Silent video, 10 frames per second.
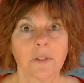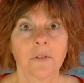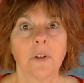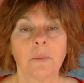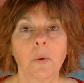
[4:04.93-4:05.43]

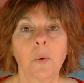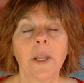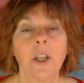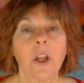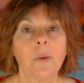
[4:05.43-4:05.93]
because number
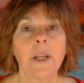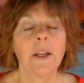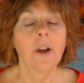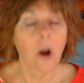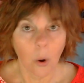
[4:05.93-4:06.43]
one,
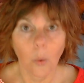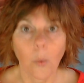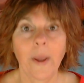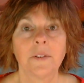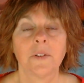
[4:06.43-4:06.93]
nobody
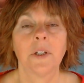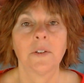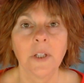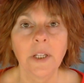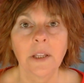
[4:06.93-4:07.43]
always
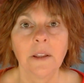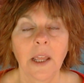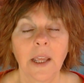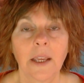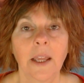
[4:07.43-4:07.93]
does
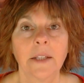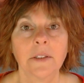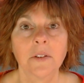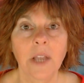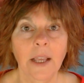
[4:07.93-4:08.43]
anything, and
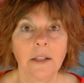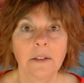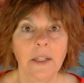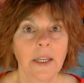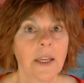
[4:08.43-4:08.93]

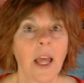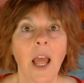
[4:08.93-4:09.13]
secondly,